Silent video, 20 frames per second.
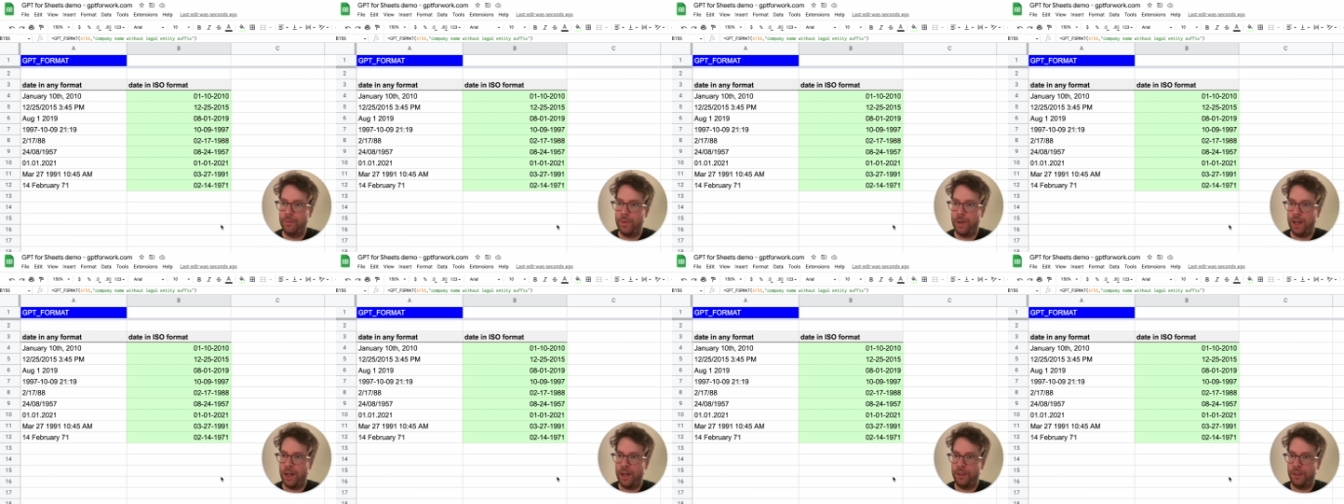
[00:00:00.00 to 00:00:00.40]

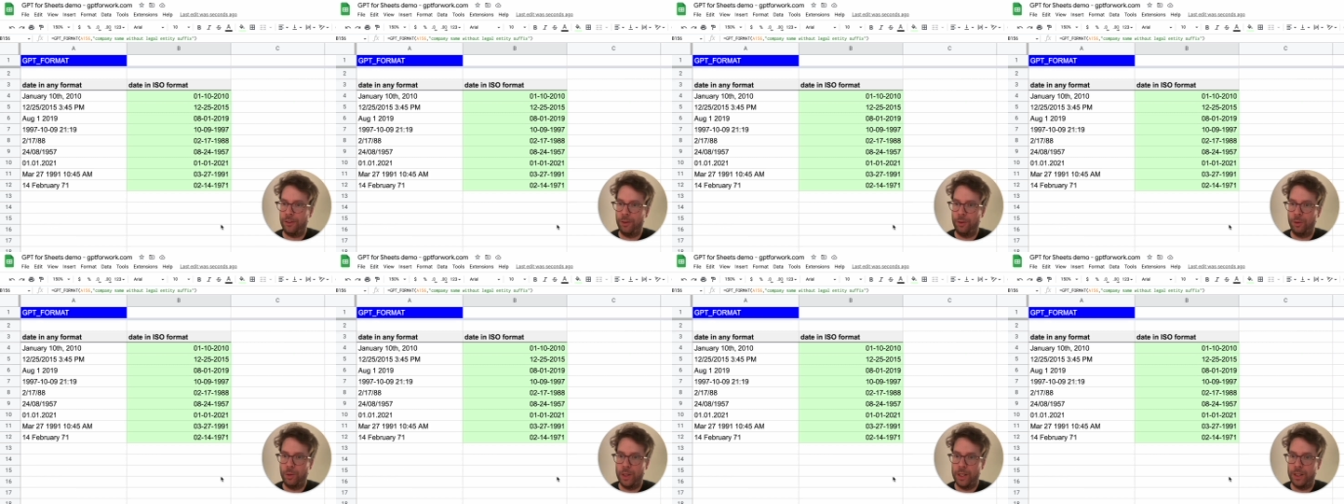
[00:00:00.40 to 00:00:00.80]
as
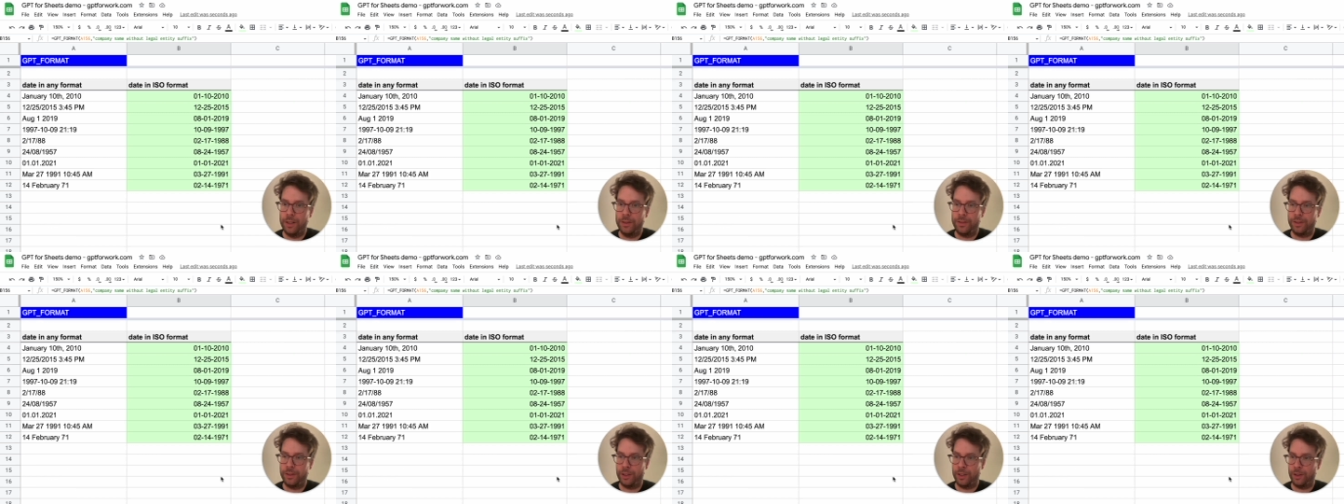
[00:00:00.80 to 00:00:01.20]

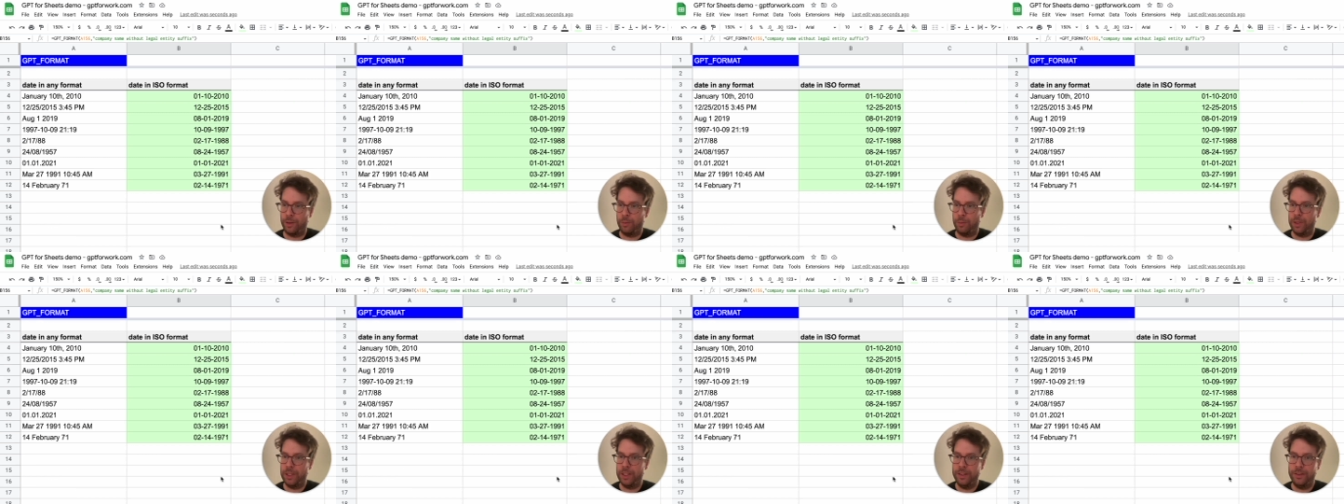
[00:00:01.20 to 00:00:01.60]
always, uh,
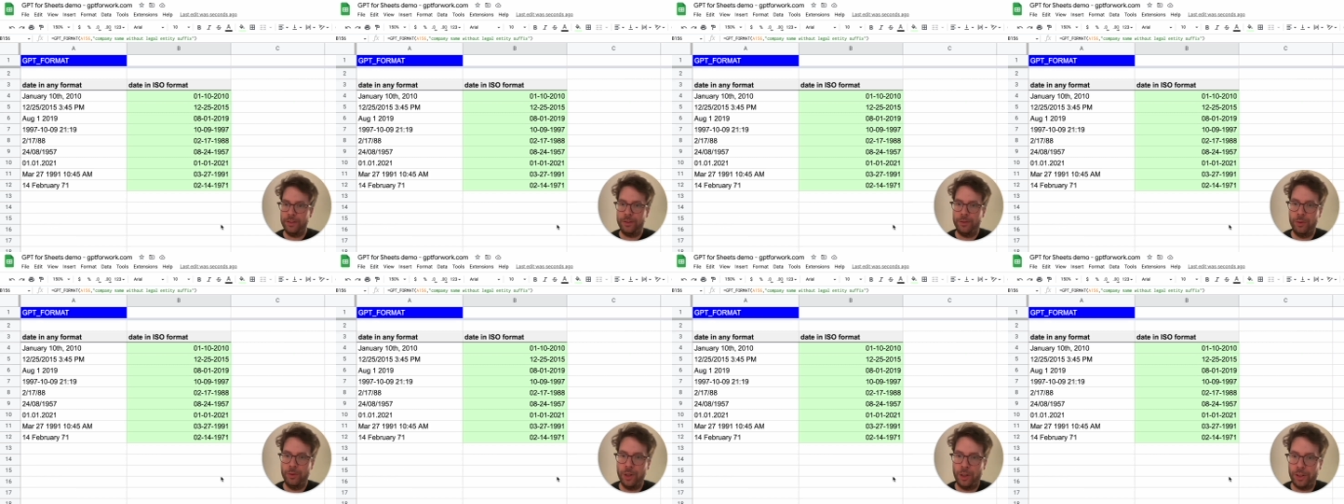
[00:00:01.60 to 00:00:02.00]
please
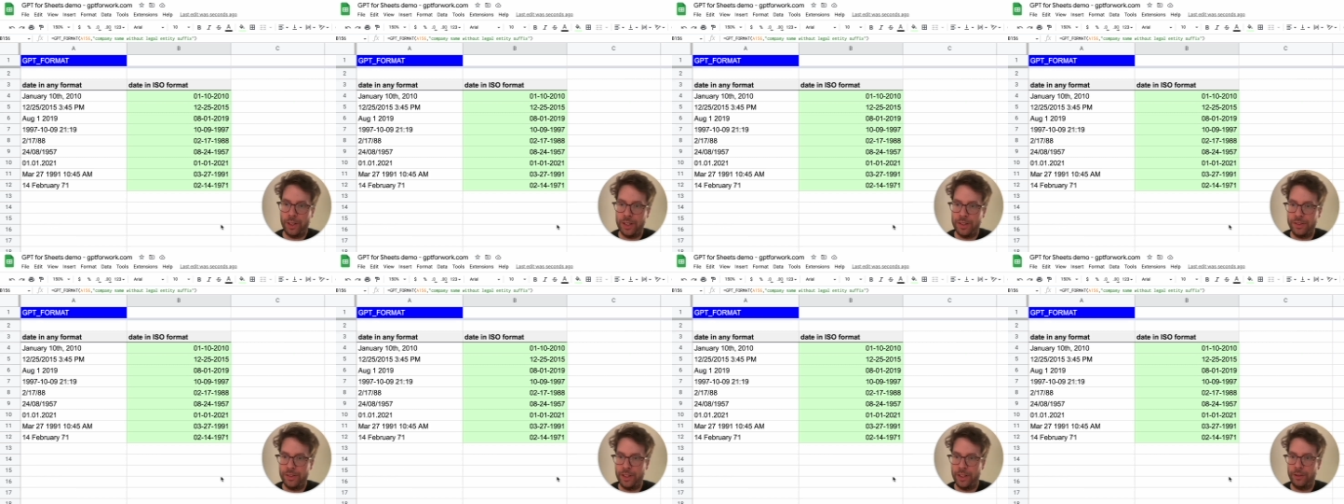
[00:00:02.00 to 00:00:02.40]
do not
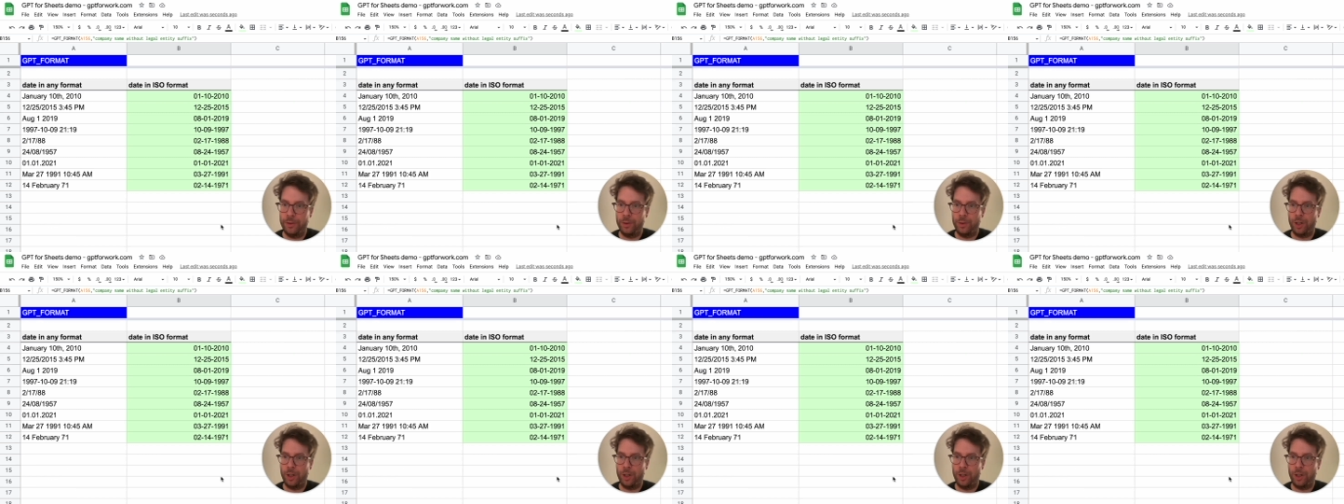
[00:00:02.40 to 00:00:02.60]
hesitate to